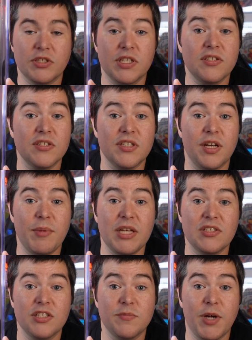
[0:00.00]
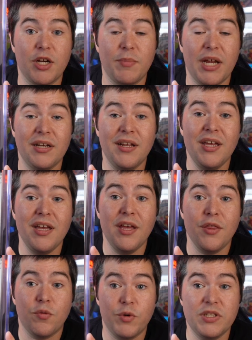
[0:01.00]
This is an Amazing Spider-Man
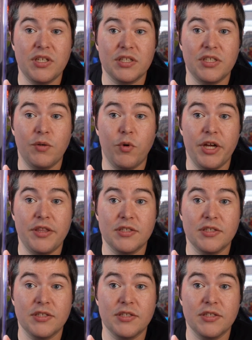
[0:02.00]
361.